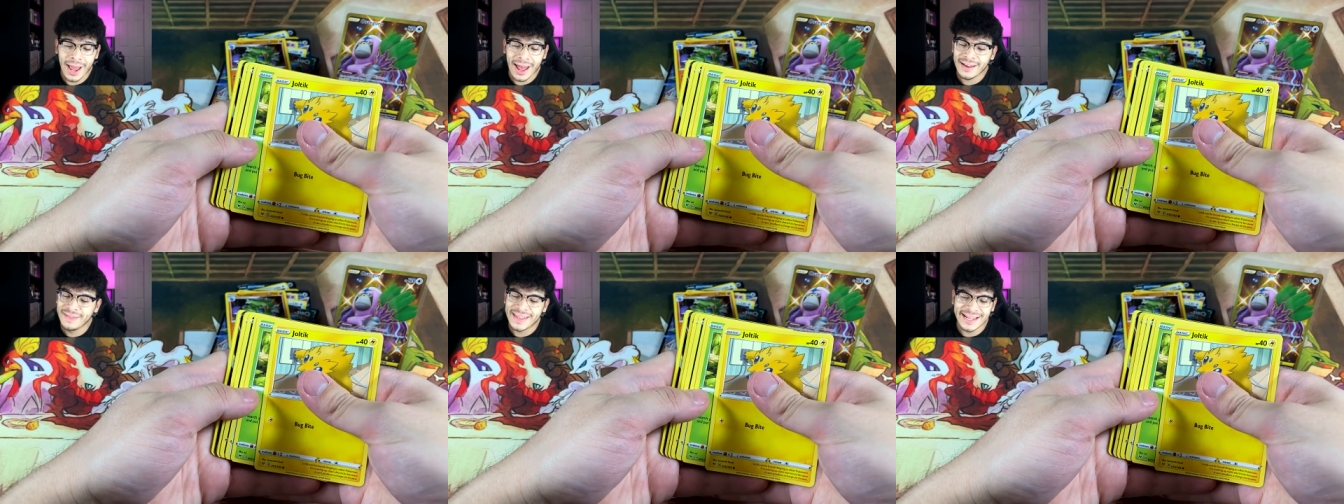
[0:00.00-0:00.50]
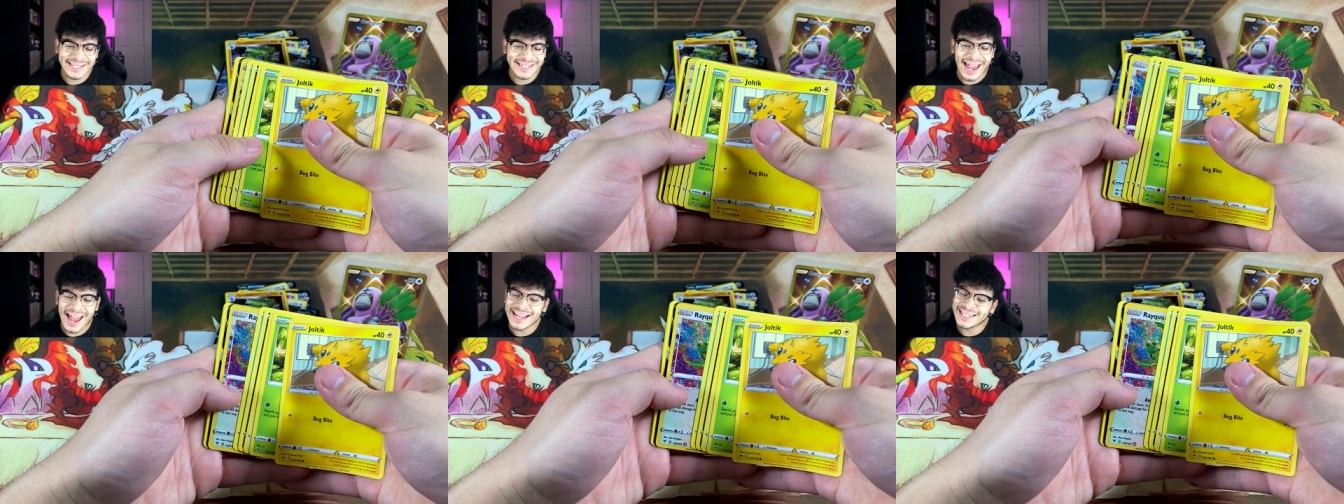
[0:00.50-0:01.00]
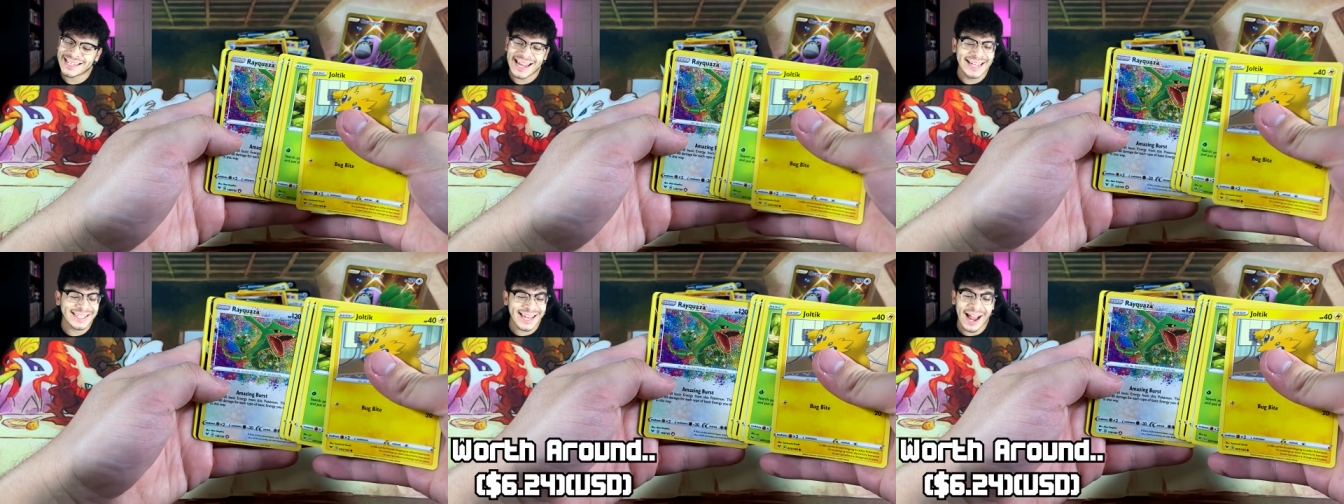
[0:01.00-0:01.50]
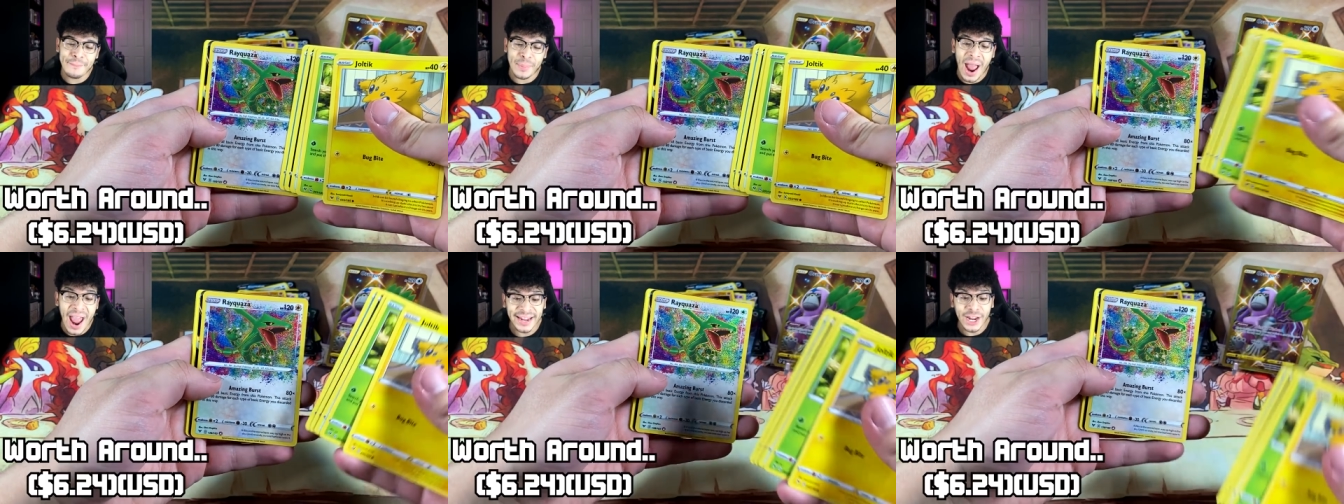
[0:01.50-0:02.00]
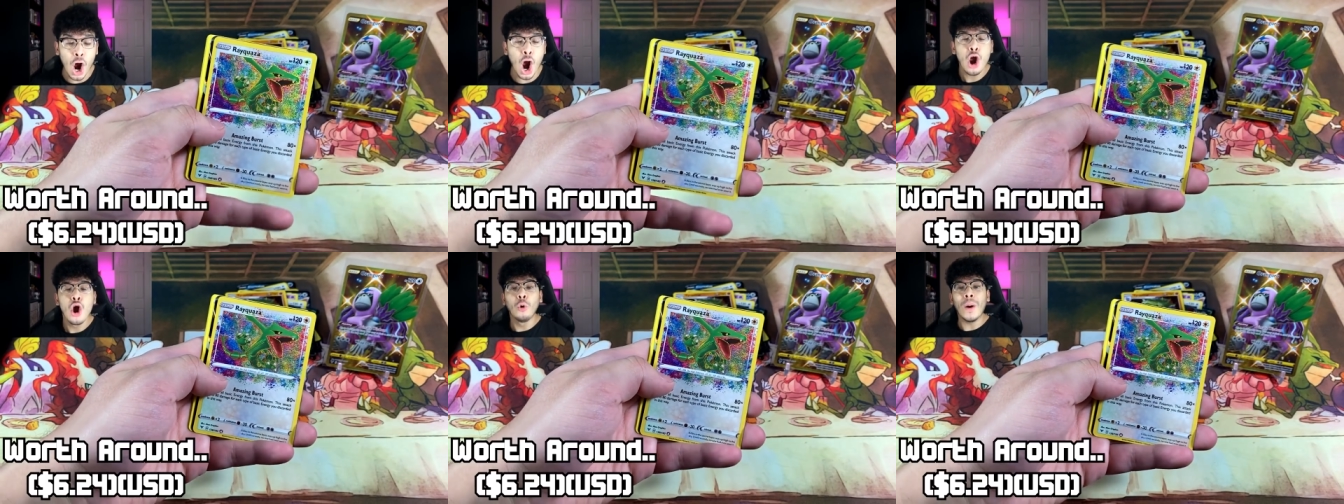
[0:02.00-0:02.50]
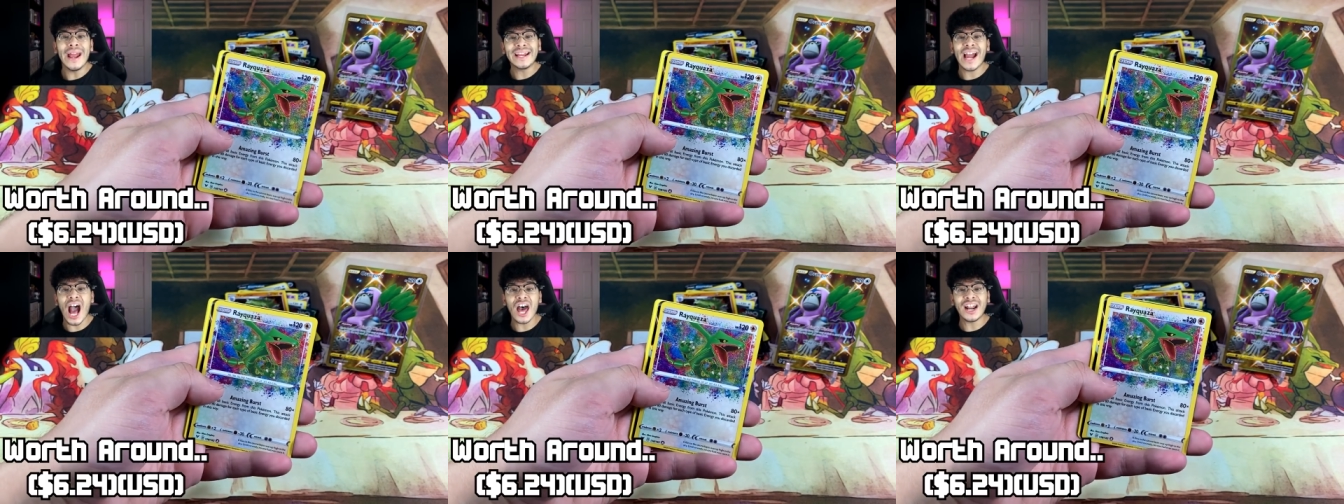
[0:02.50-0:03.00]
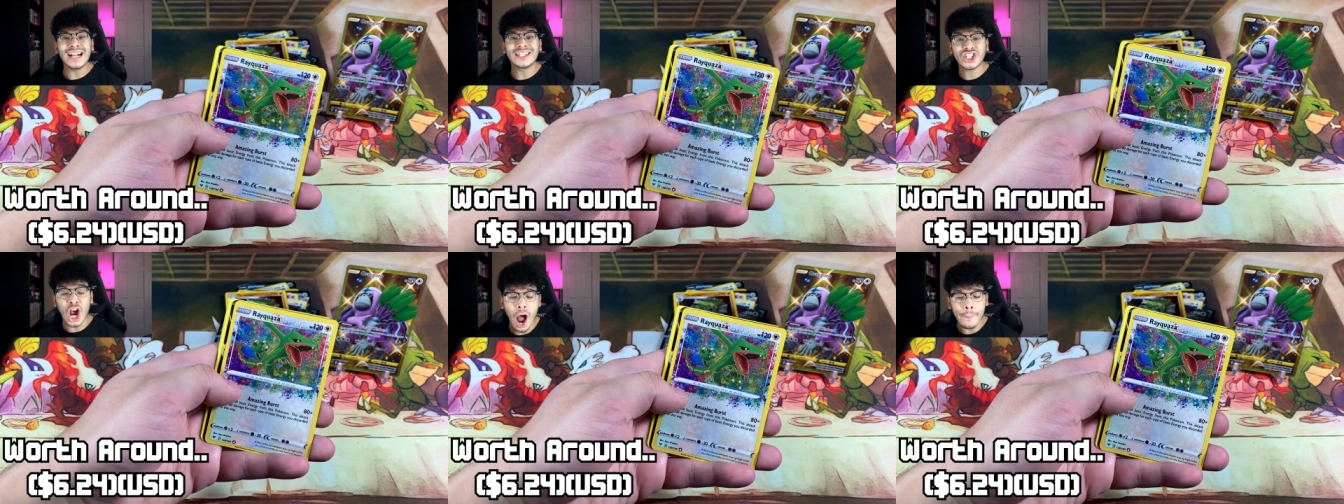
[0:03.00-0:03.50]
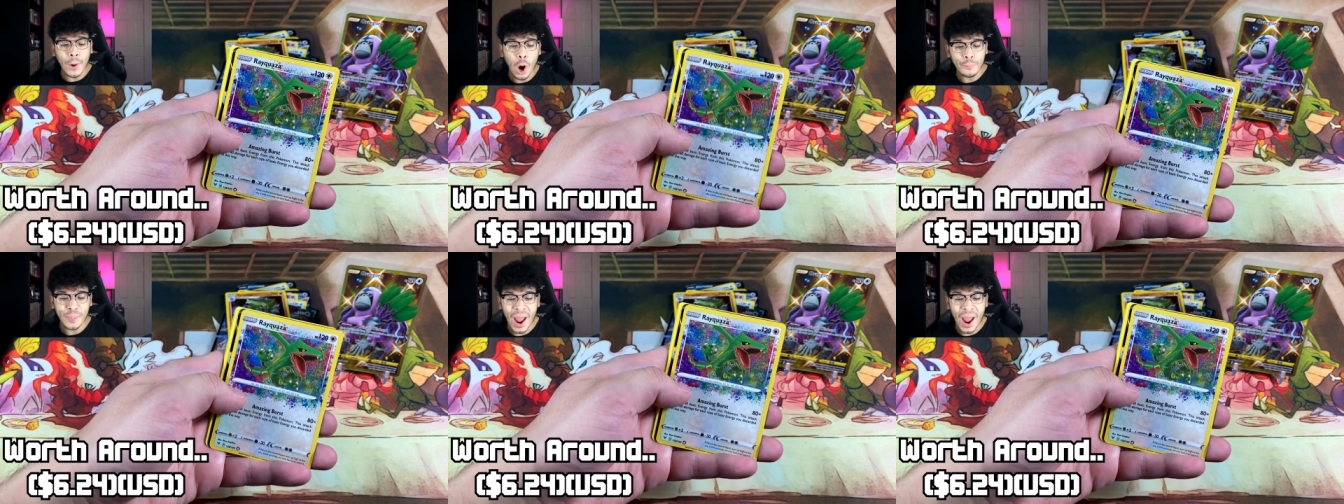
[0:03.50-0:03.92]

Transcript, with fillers: And in this case, it's a banger! We got a double